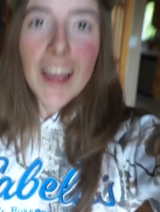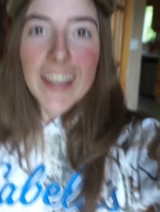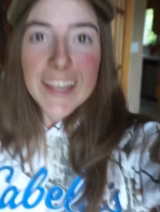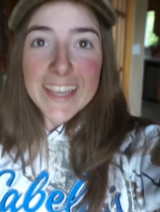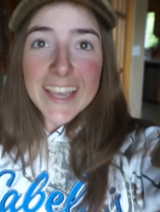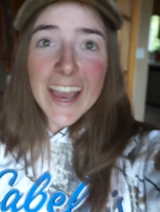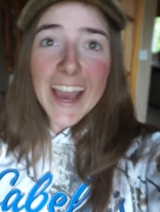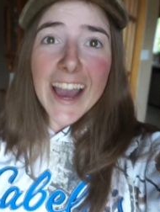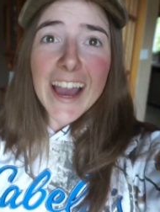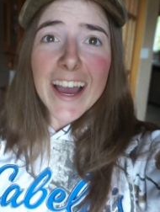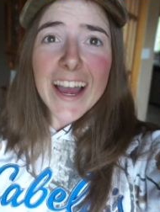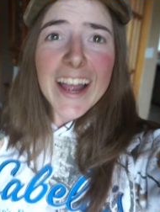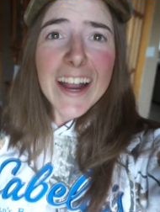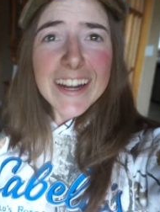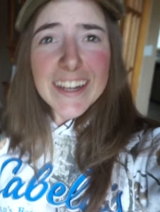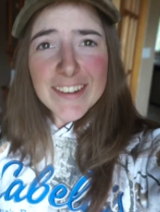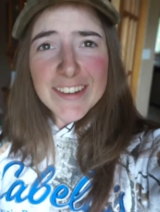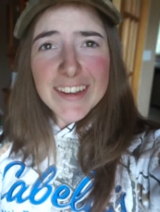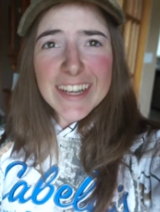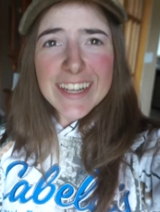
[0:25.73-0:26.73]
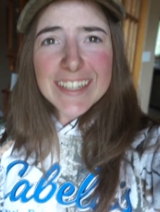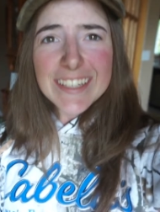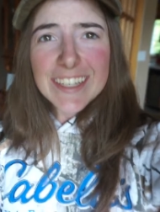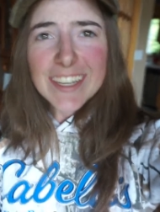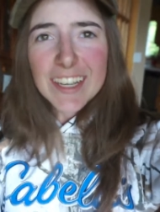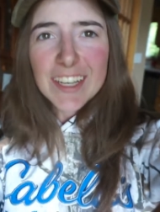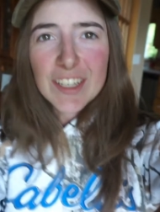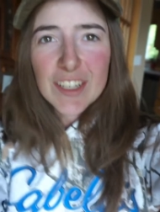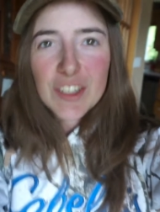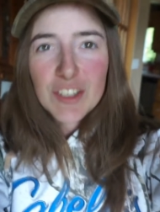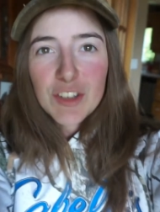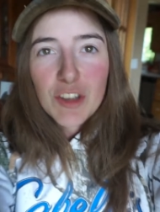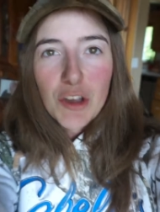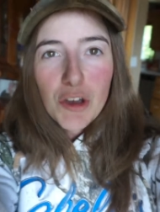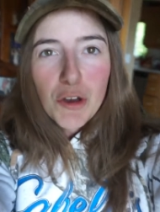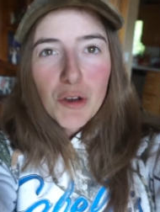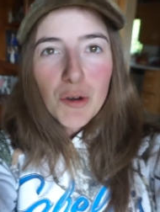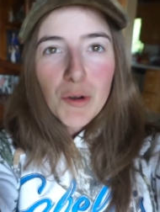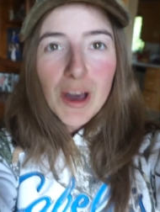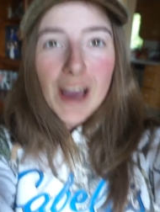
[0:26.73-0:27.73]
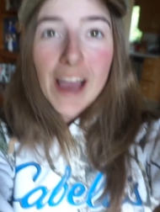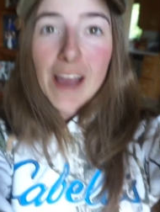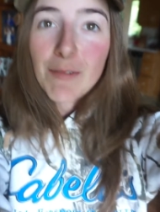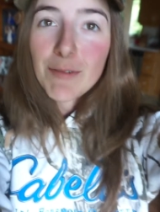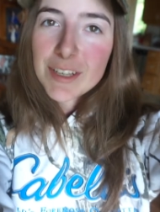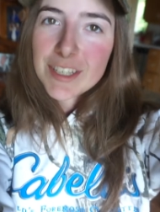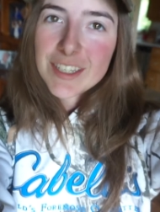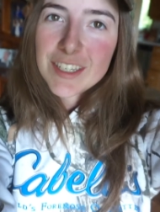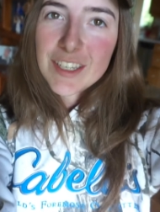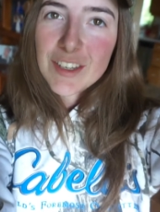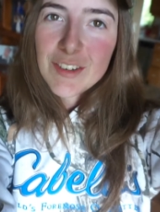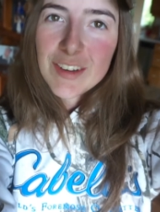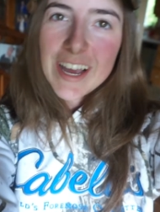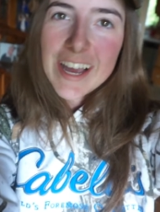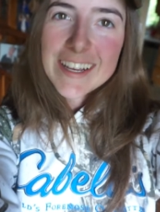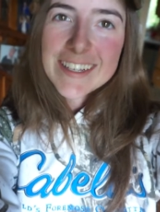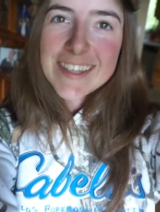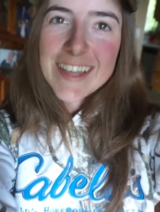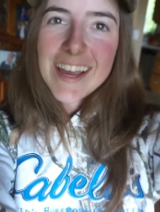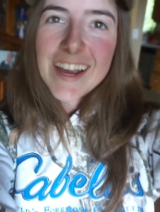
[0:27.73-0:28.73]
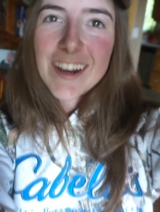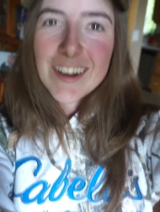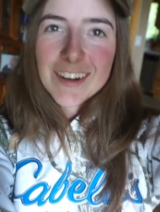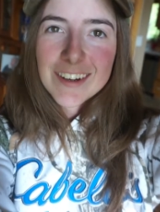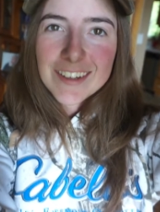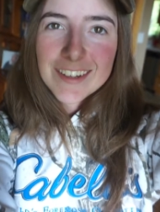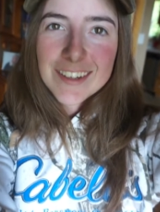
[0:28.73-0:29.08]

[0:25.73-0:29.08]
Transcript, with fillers: yeah. Anyways, so I will see you guys there.